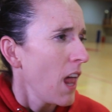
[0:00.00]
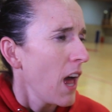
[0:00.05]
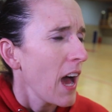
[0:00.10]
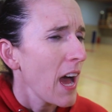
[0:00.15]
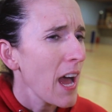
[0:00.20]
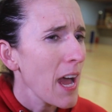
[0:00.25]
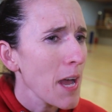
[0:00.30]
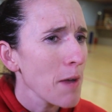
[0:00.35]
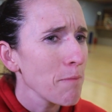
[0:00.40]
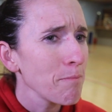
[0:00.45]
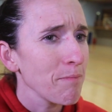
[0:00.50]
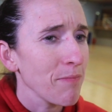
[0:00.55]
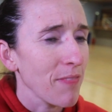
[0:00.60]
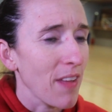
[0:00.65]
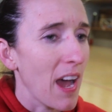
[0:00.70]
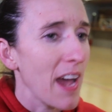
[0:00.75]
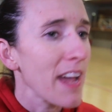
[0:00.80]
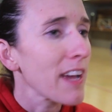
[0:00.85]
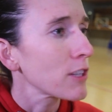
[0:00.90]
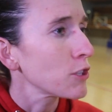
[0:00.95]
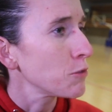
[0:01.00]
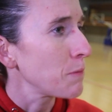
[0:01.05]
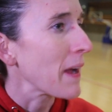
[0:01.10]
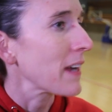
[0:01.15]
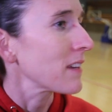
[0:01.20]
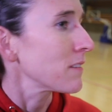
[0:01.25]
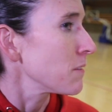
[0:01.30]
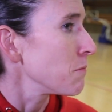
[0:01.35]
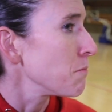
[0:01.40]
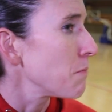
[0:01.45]
I
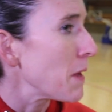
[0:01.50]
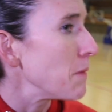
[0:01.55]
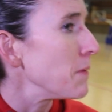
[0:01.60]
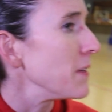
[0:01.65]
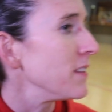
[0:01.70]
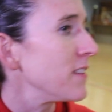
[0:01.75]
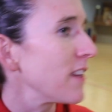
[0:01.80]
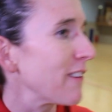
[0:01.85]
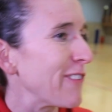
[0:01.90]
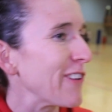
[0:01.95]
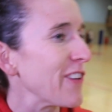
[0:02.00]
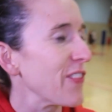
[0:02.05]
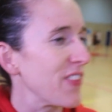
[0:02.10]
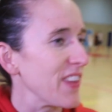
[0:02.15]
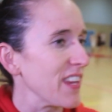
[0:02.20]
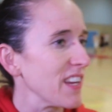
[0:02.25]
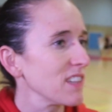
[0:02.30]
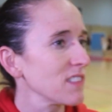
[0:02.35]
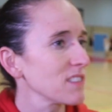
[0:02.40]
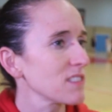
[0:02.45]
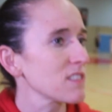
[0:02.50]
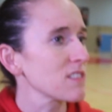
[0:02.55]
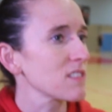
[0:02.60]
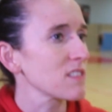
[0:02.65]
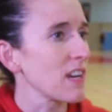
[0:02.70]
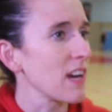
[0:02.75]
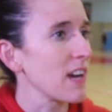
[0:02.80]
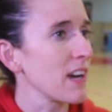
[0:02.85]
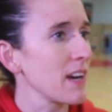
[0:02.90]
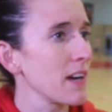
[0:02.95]
expect maybe different things
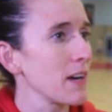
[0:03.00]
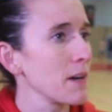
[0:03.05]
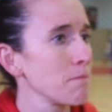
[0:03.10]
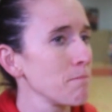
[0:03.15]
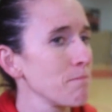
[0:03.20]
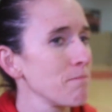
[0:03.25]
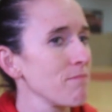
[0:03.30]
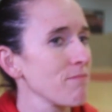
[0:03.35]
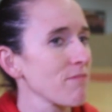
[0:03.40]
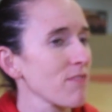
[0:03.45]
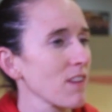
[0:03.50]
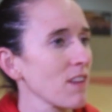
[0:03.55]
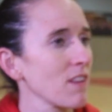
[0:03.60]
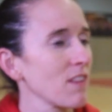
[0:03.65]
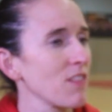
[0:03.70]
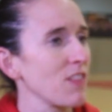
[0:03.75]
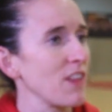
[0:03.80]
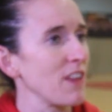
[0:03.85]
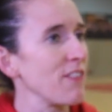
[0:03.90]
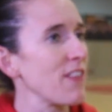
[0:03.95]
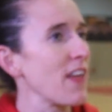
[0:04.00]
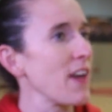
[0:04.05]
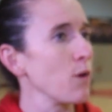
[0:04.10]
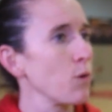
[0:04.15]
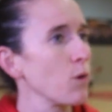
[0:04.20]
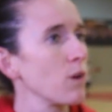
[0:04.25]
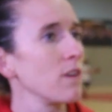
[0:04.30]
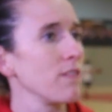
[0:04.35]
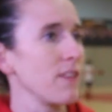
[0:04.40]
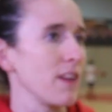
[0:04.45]

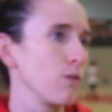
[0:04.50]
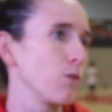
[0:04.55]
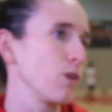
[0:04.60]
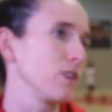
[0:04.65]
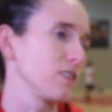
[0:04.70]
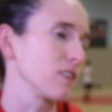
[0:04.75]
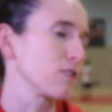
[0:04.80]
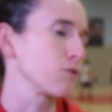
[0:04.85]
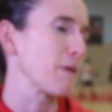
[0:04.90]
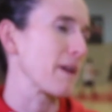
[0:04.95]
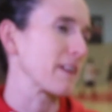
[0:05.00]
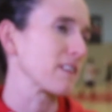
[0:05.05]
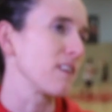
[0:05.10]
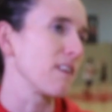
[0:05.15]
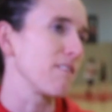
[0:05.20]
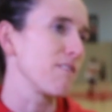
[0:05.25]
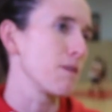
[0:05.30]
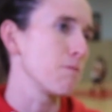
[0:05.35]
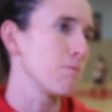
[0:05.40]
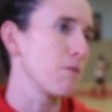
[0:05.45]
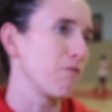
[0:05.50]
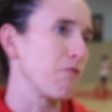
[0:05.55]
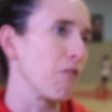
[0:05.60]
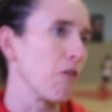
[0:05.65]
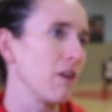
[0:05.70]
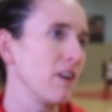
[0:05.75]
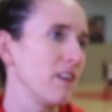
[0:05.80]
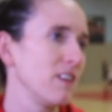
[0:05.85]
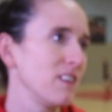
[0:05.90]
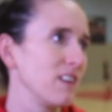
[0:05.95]
than was expected of them
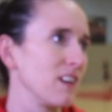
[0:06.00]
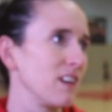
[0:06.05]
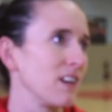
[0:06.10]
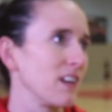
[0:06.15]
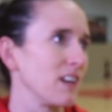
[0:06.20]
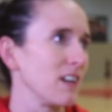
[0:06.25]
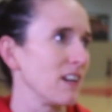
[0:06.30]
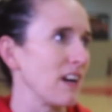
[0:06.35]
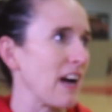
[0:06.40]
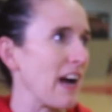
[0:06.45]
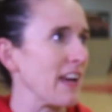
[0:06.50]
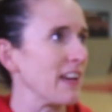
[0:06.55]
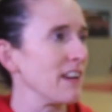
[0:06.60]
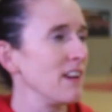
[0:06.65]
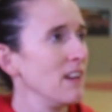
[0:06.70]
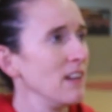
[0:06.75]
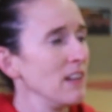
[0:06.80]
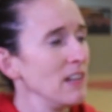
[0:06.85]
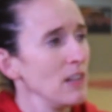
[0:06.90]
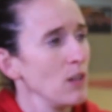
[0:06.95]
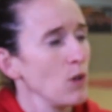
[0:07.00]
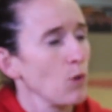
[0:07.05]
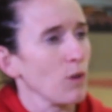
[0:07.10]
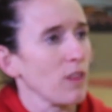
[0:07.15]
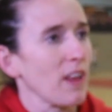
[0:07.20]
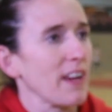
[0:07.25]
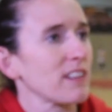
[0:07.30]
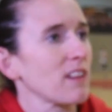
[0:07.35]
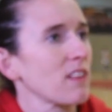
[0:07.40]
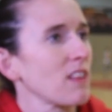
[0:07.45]
before. I would
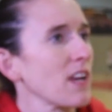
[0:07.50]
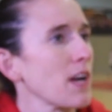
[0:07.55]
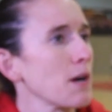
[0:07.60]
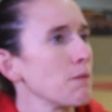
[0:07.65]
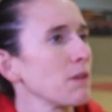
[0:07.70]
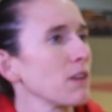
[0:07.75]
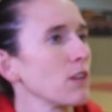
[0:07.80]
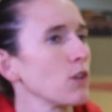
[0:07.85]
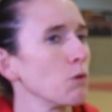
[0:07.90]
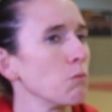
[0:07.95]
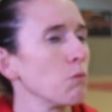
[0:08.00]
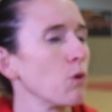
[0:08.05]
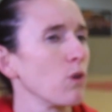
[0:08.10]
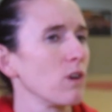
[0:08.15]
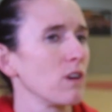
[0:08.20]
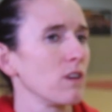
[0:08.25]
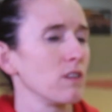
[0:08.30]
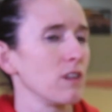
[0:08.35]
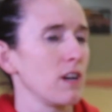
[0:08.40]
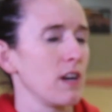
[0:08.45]
like to think I'm a little more,